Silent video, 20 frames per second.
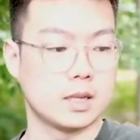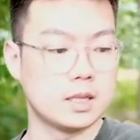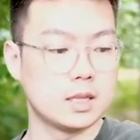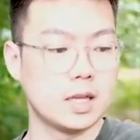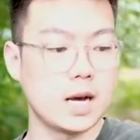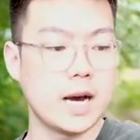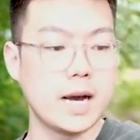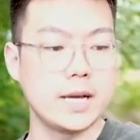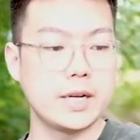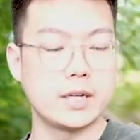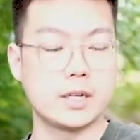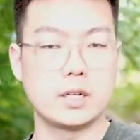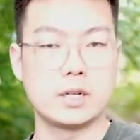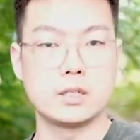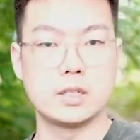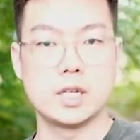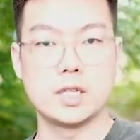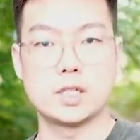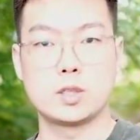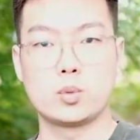liner,
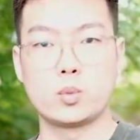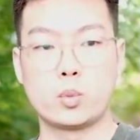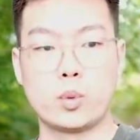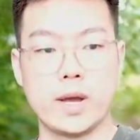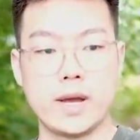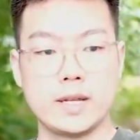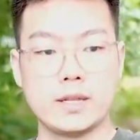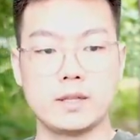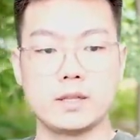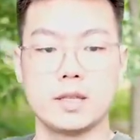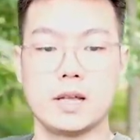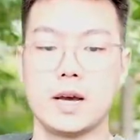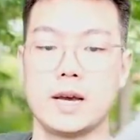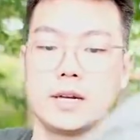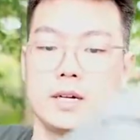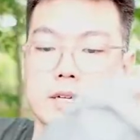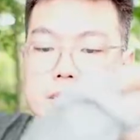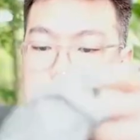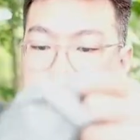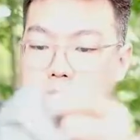this rain
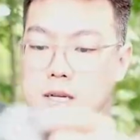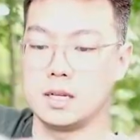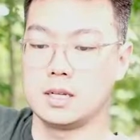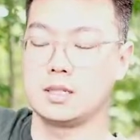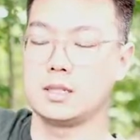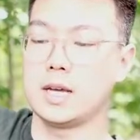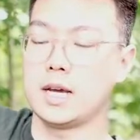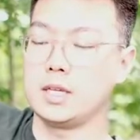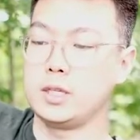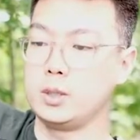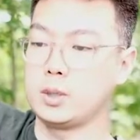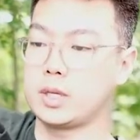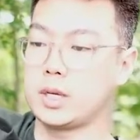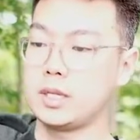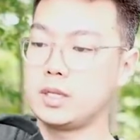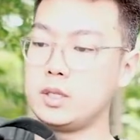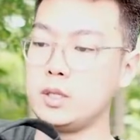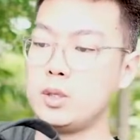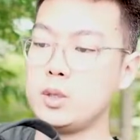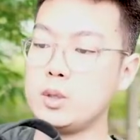liner, that you
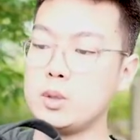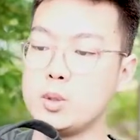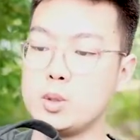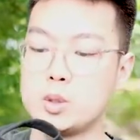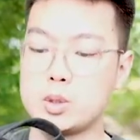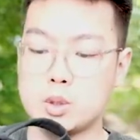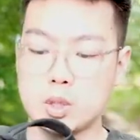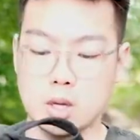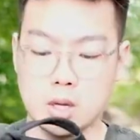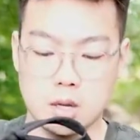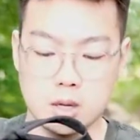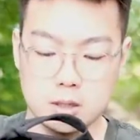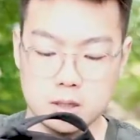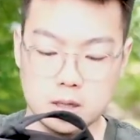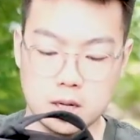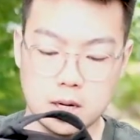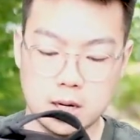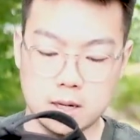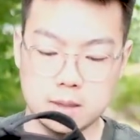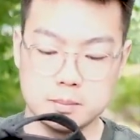can use
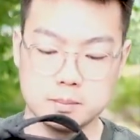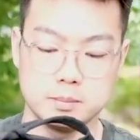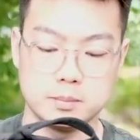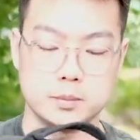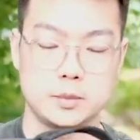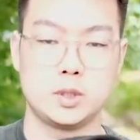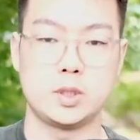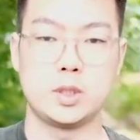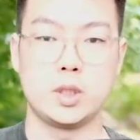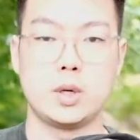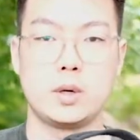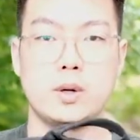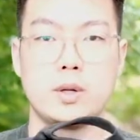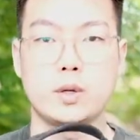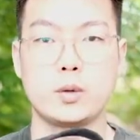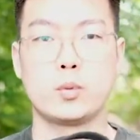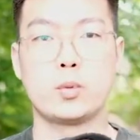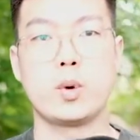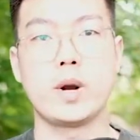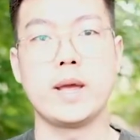um,
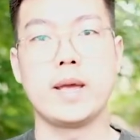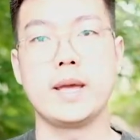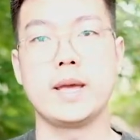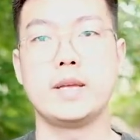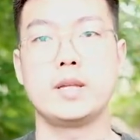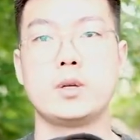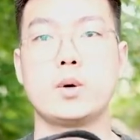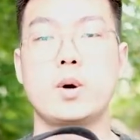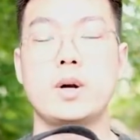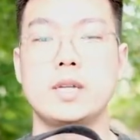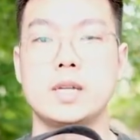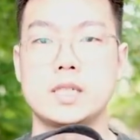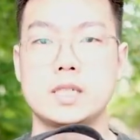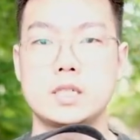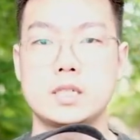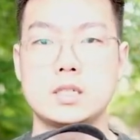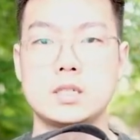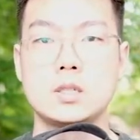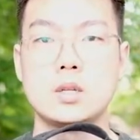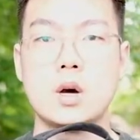during rain or any
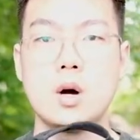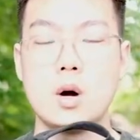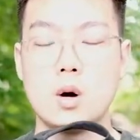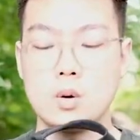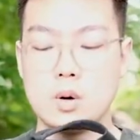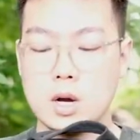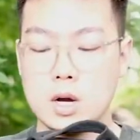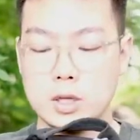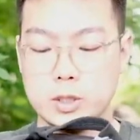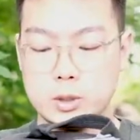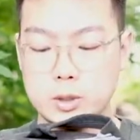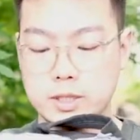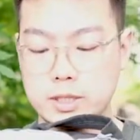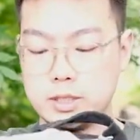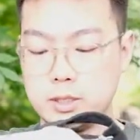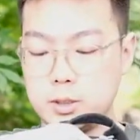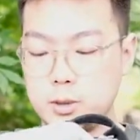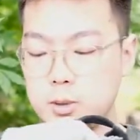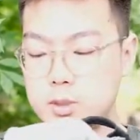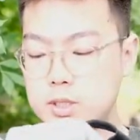snow. You
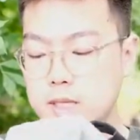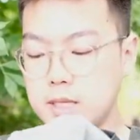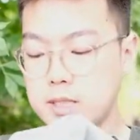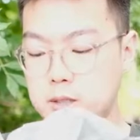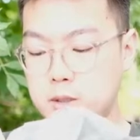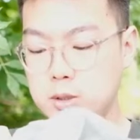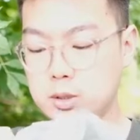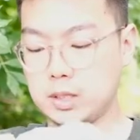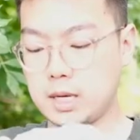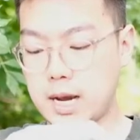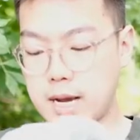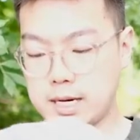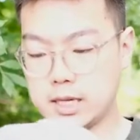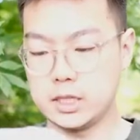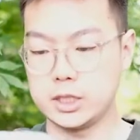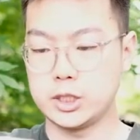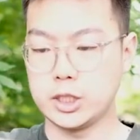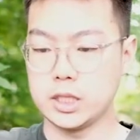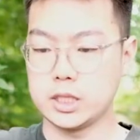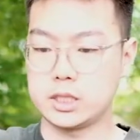can use it to kind
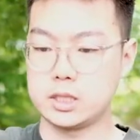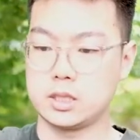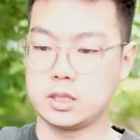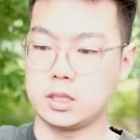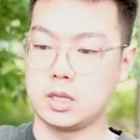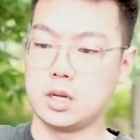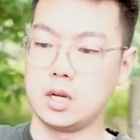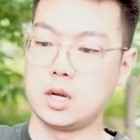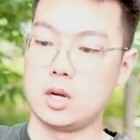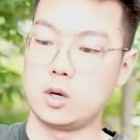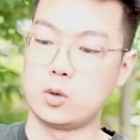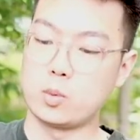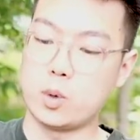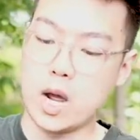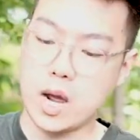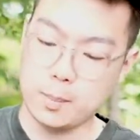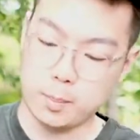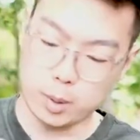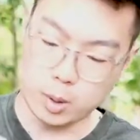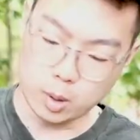of just
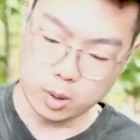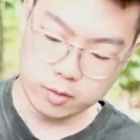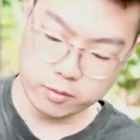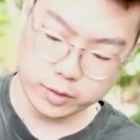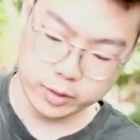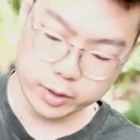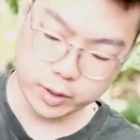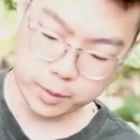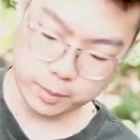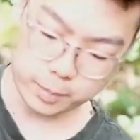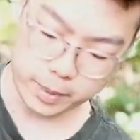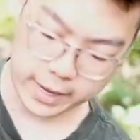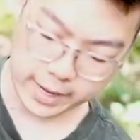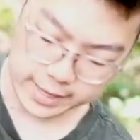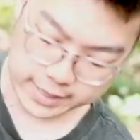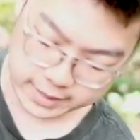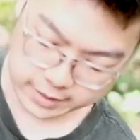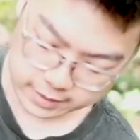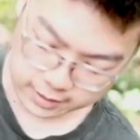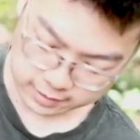wrap over your
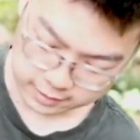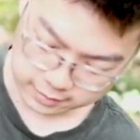bag